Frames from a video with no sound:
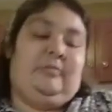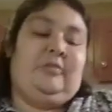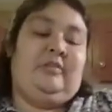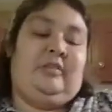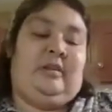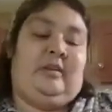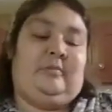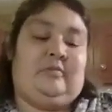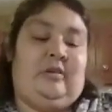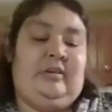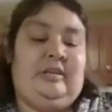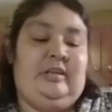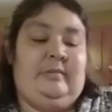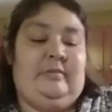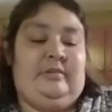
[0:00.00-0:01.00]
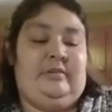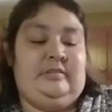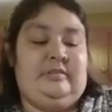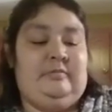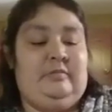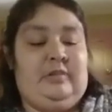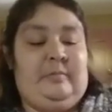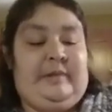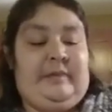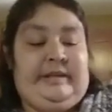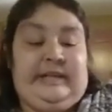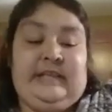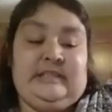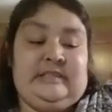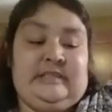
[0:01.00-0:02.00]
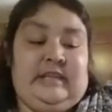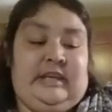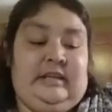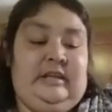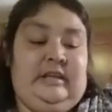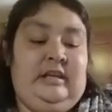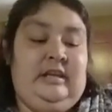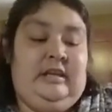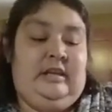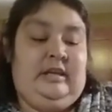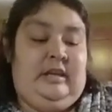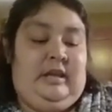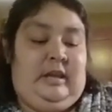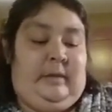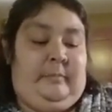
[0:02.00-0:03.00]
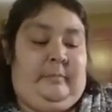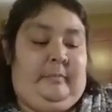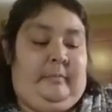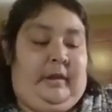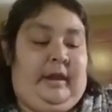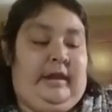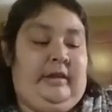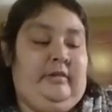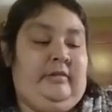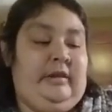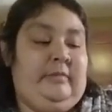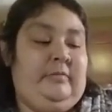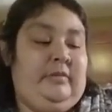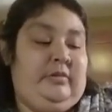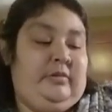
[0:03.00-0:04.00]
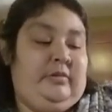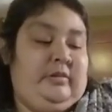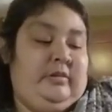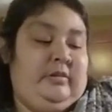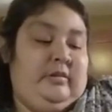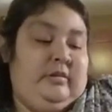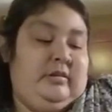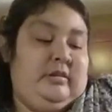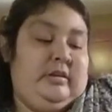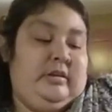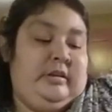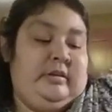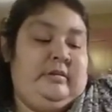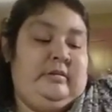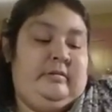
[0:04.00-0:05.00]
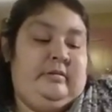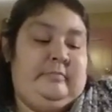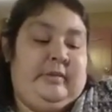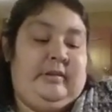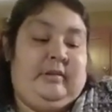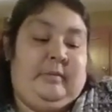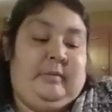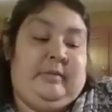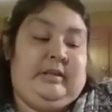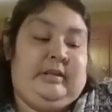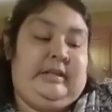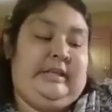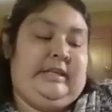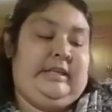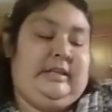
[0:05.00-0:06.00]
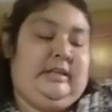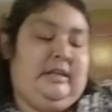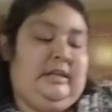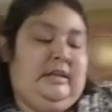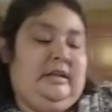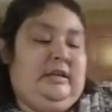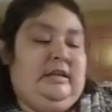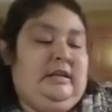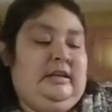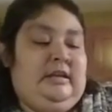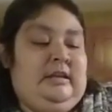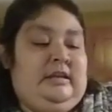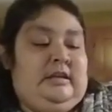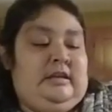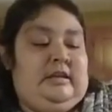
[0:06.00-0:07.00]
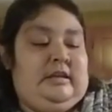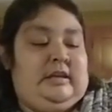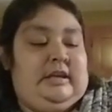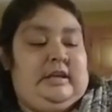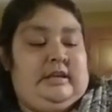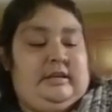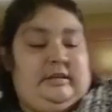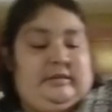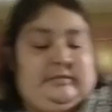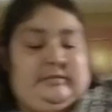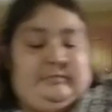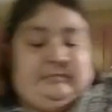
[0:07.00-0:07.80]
that I'm talking about is the one on my dad's side. My grandmother, my grandma Lee. And